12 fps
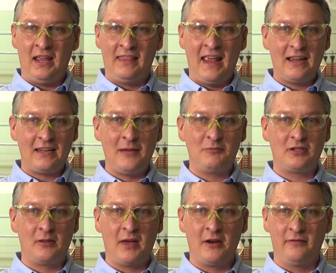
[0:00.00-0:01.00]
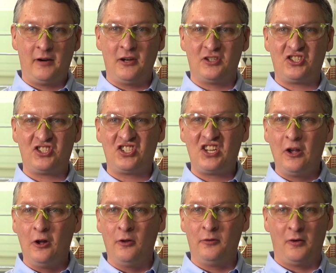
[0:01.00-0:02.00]
and that keeps the metal very
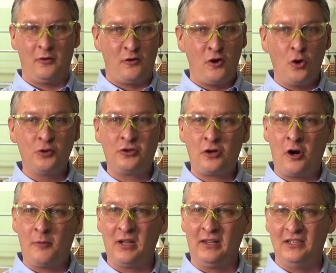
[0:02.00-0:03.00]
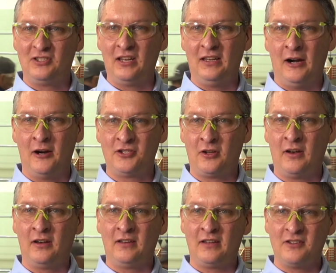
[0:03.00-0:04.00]
still, no turbulence in there, so
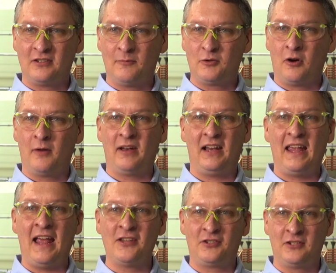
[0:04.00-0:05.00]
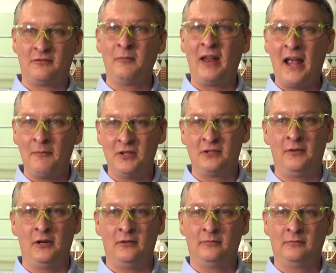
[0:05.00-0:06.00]
that it doesn't absorb any gases from the atmosphere.